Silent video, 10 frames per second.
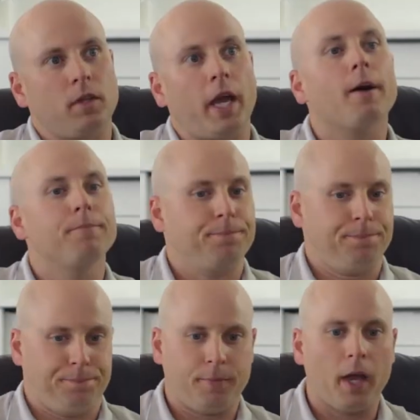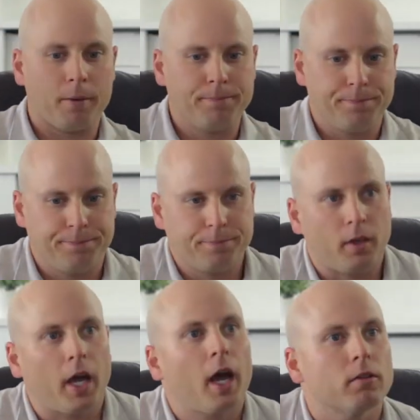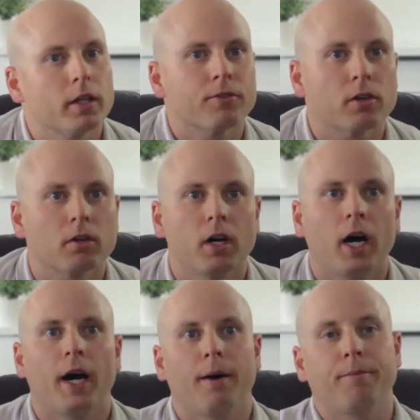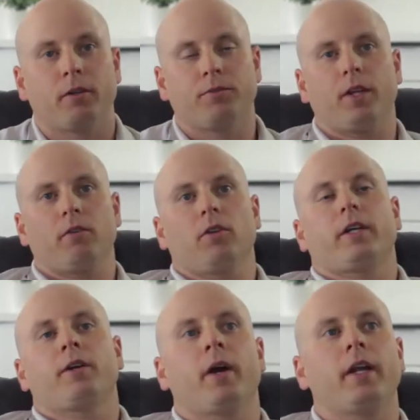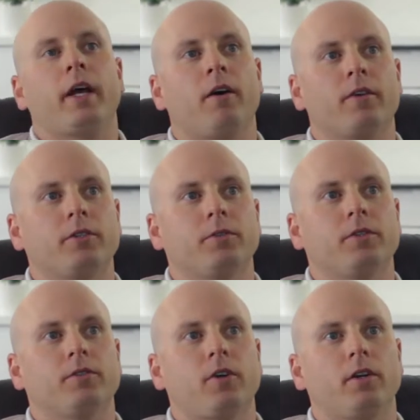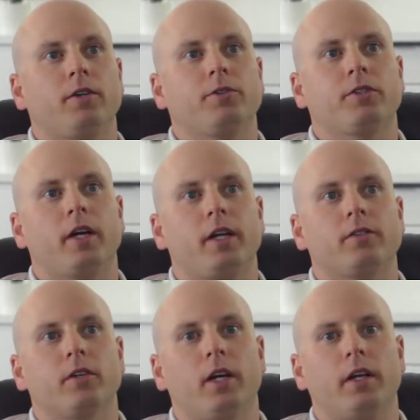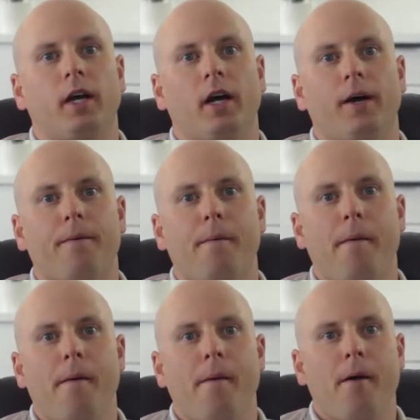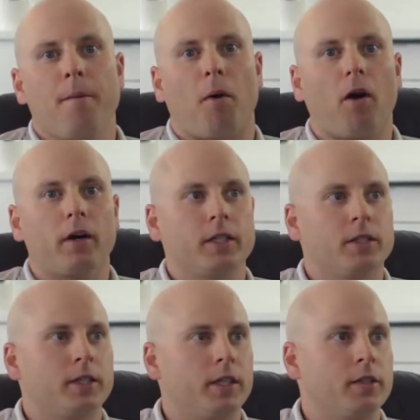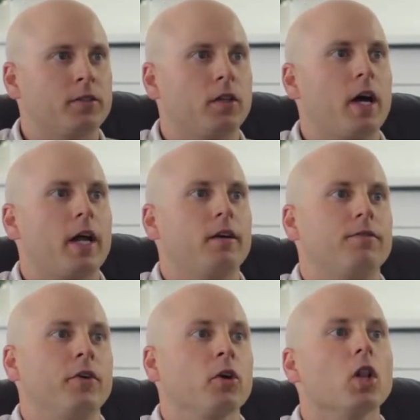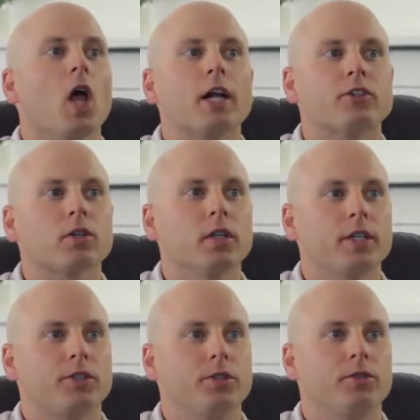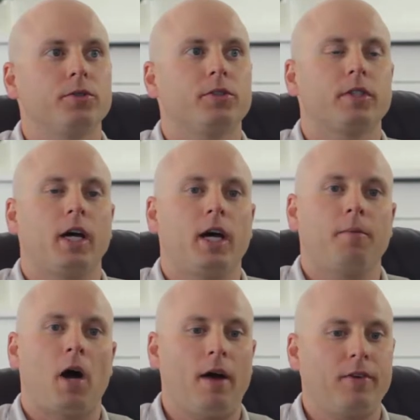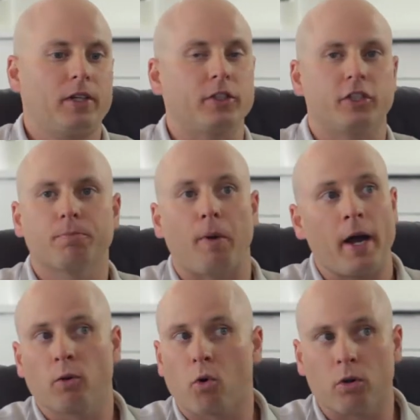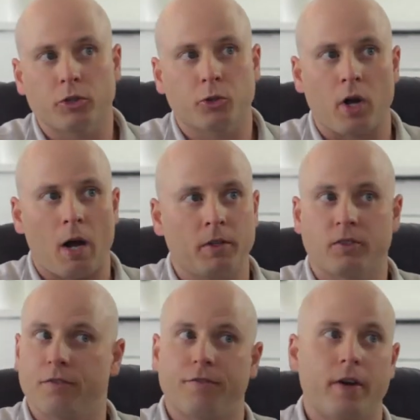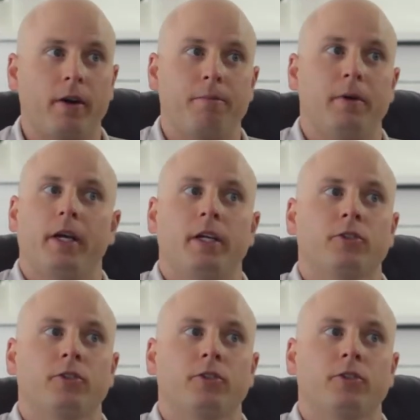You know, I've yeah. heard something about yeah. liver. Yeah, liver. Um, they're they're looking right now. They're doing starting to do studies on. Uh, Parkinson's, a lot of neurological issues. Mm-hmm. Uh, obviously, spinal cord trauma is a very big